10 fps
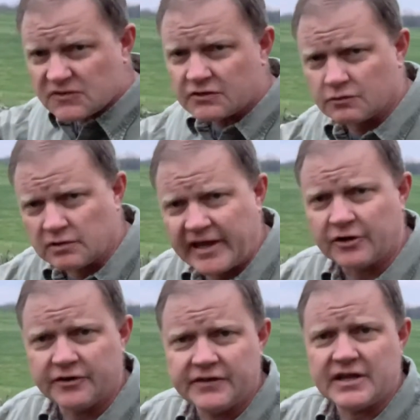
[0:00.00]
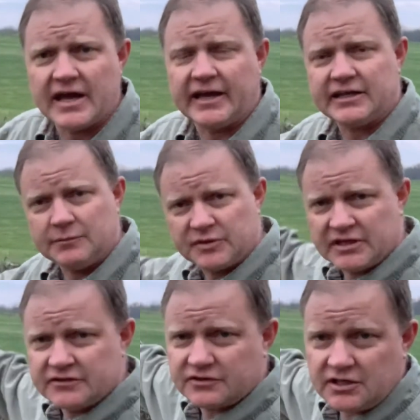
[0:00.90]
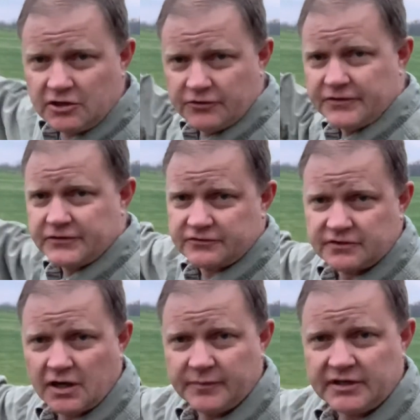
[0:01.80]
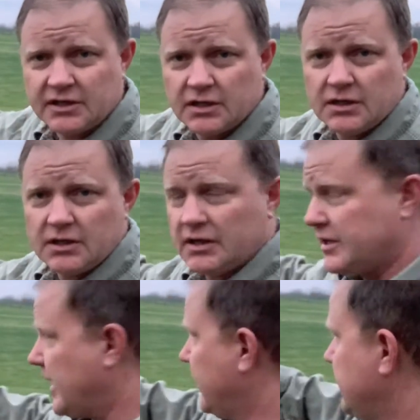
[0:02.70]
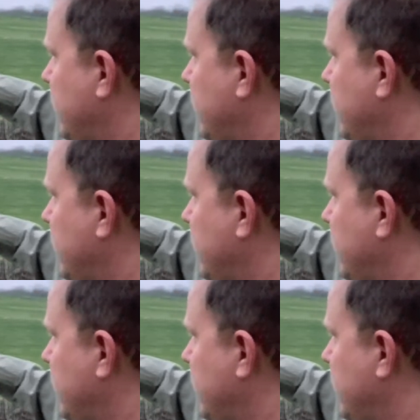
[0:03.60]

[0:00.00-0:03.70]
So later in the day, he begins to hear that this is coming, and he